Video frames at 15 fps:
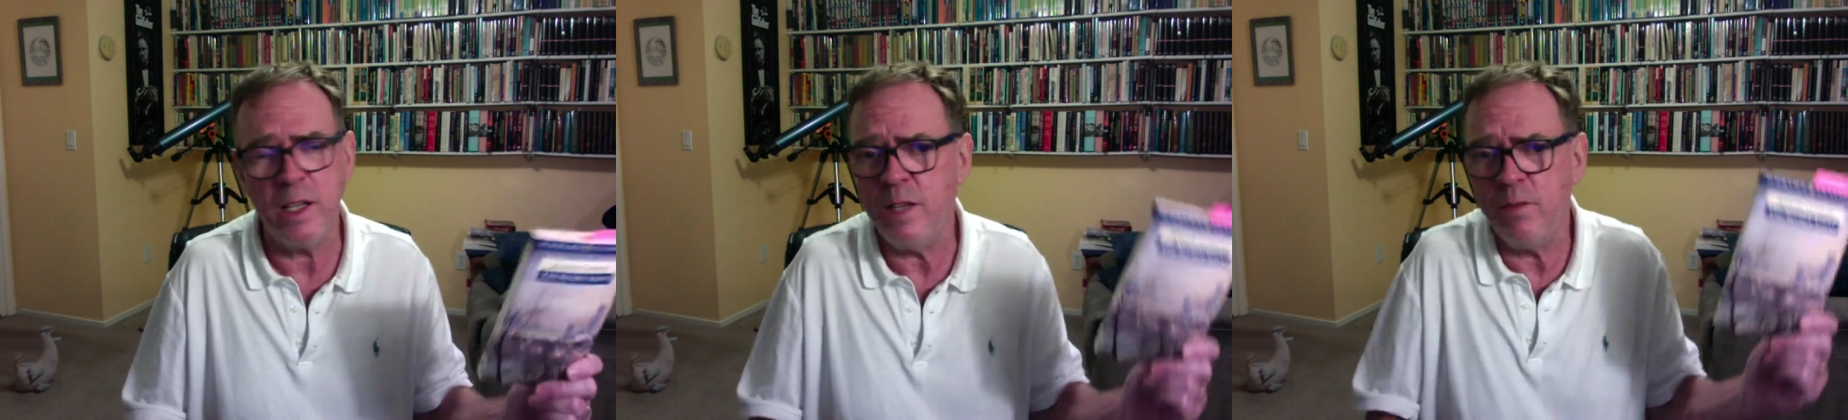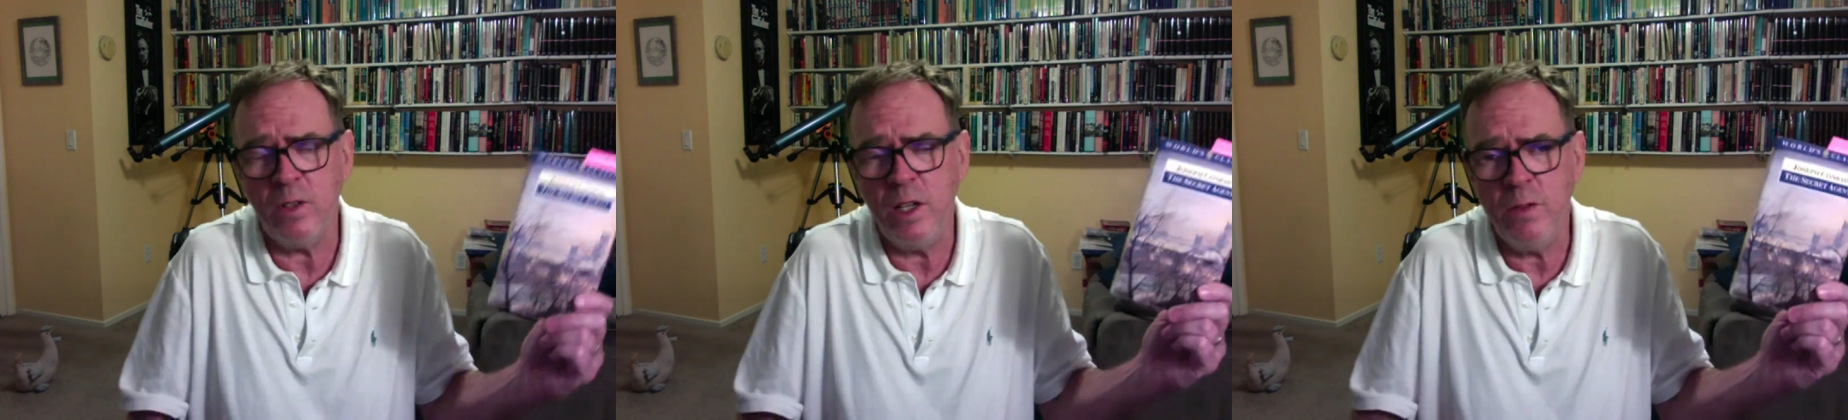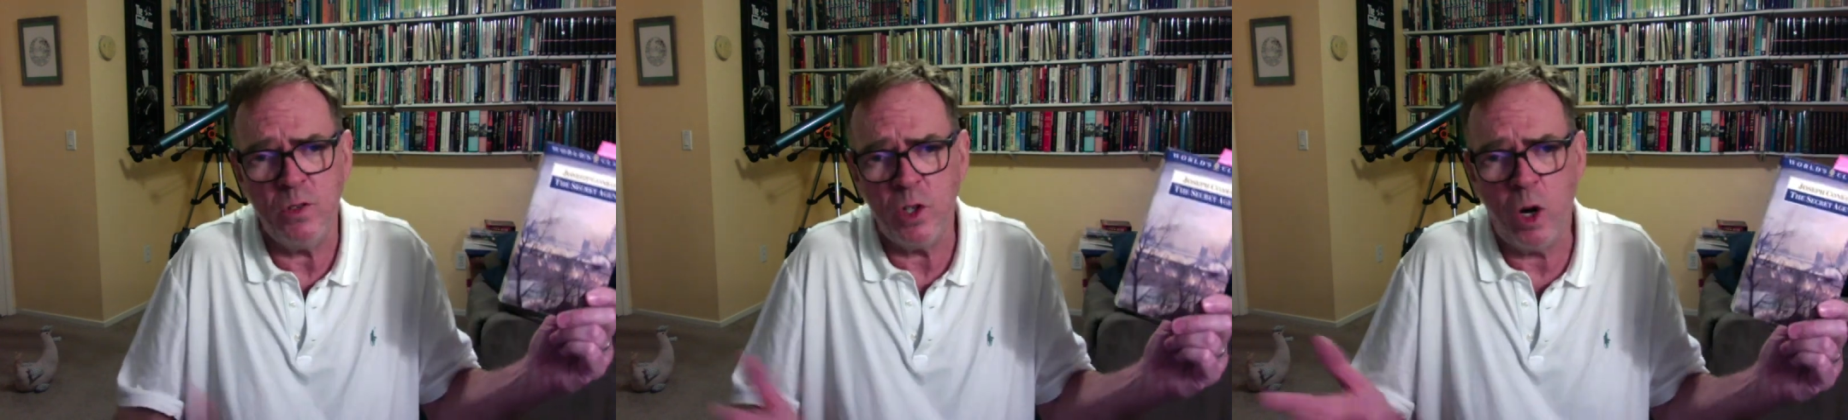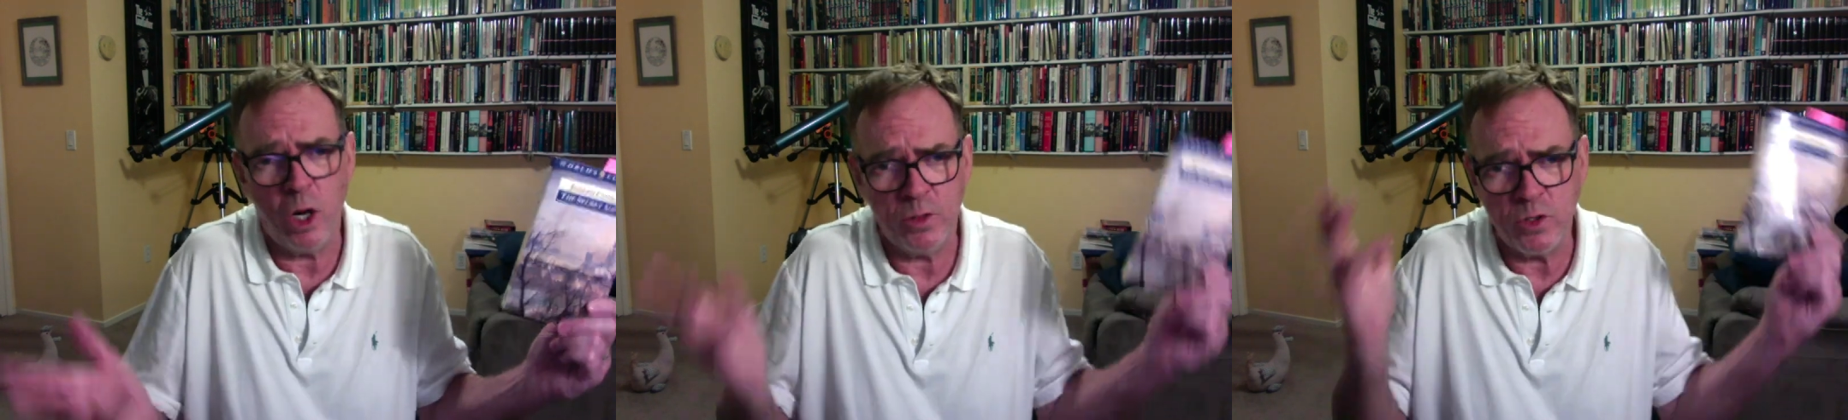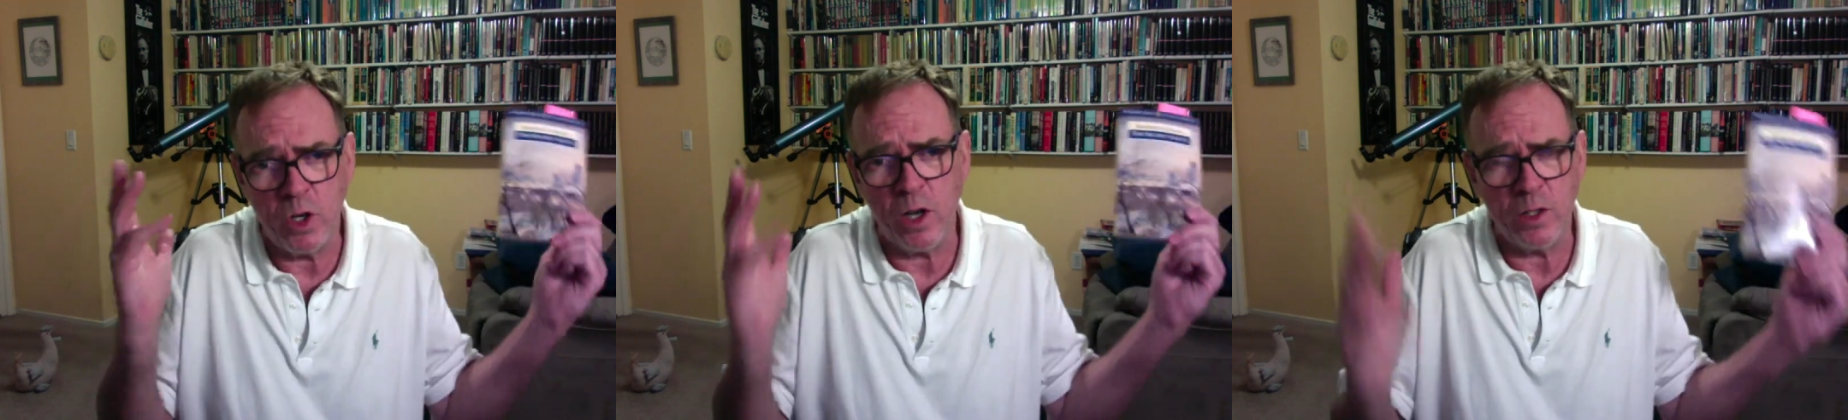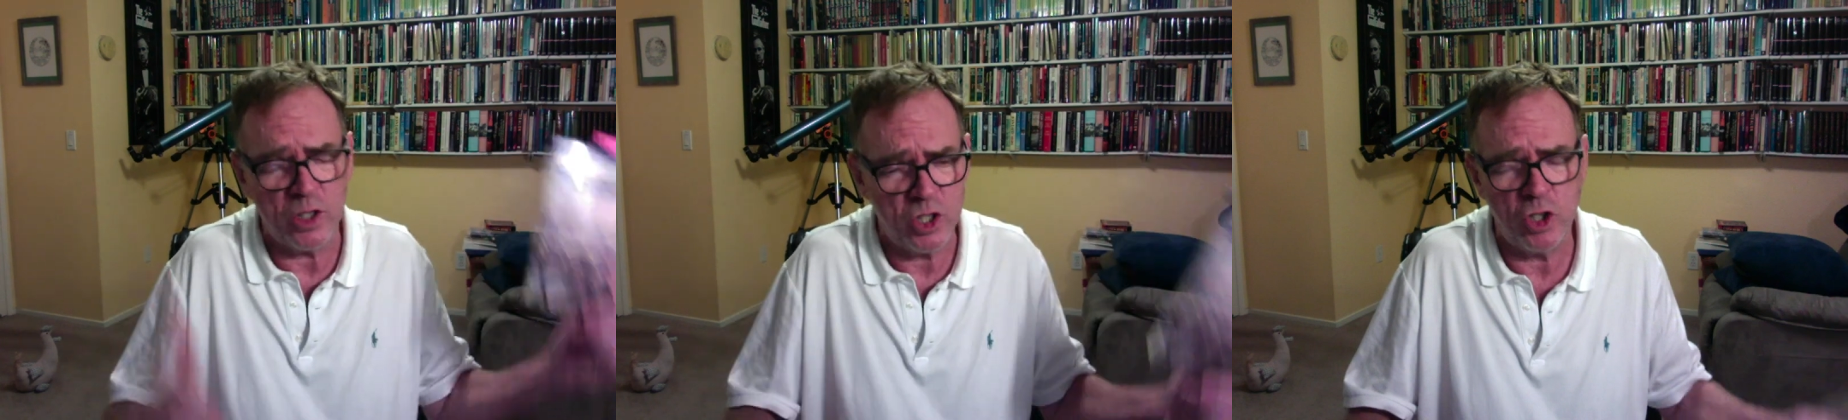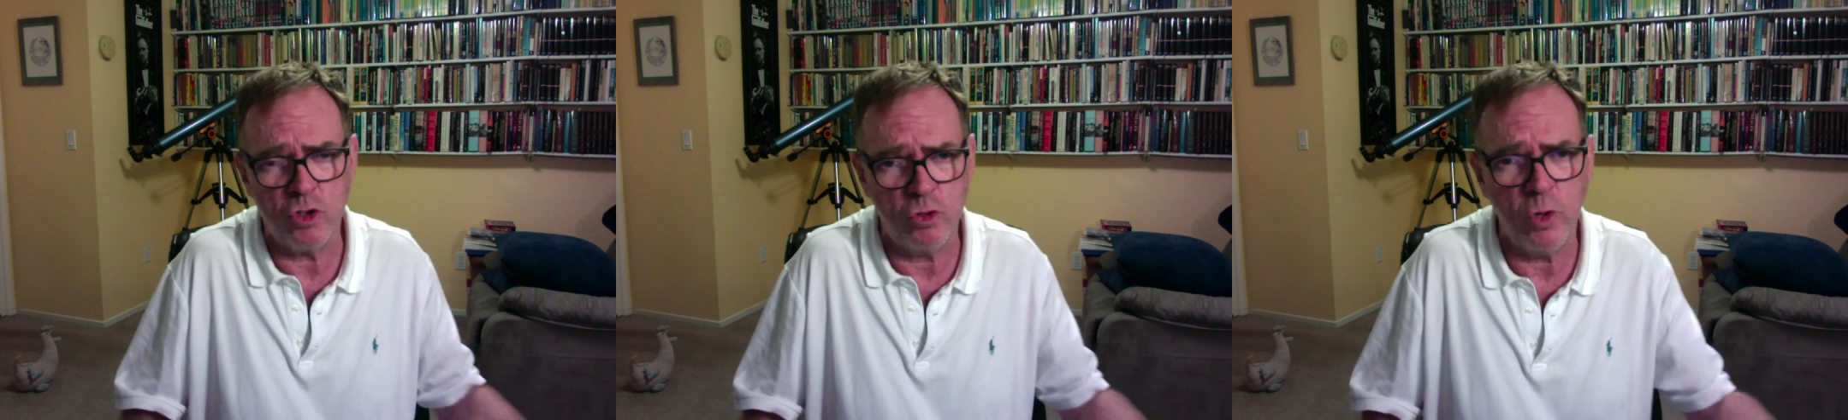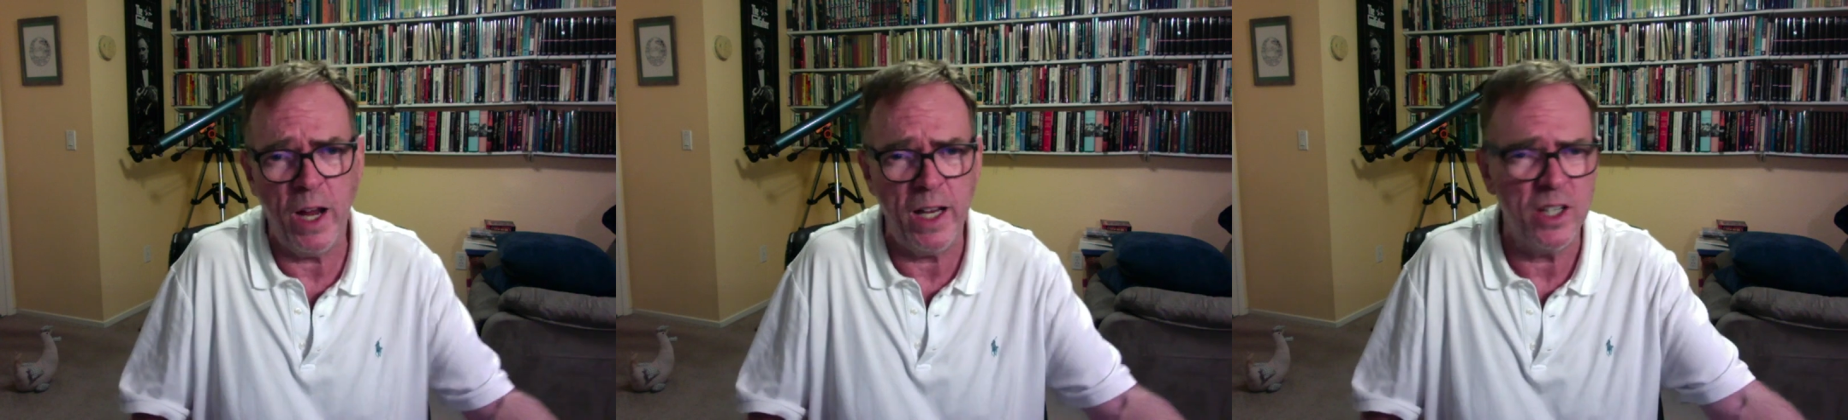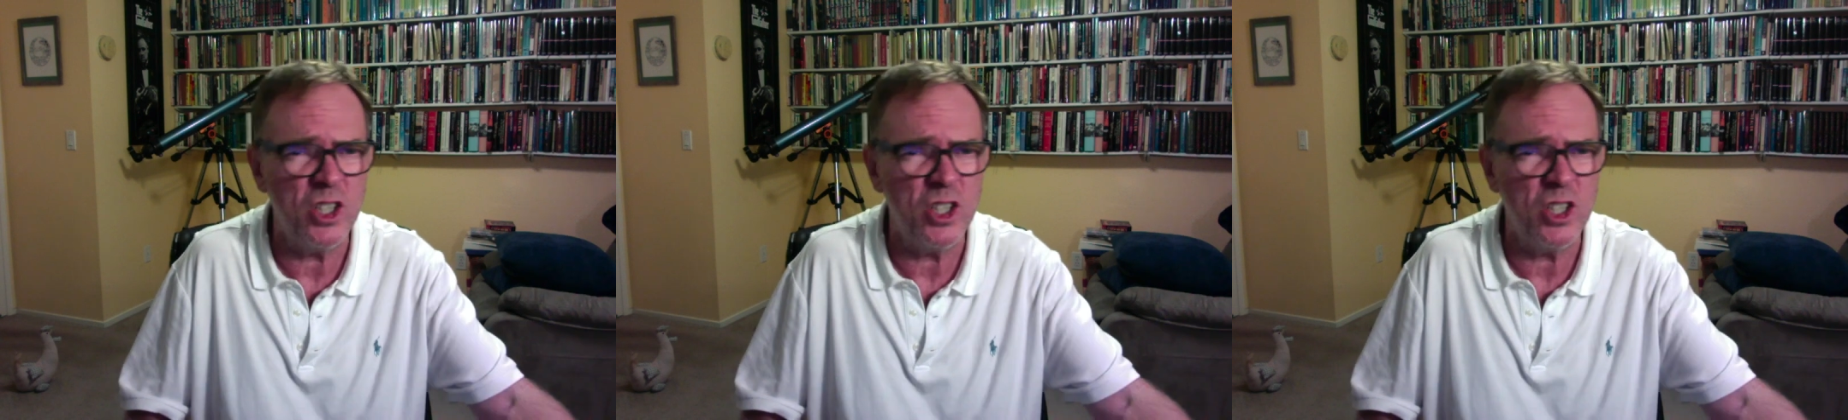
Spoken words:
even The Heart of Darkness, is great.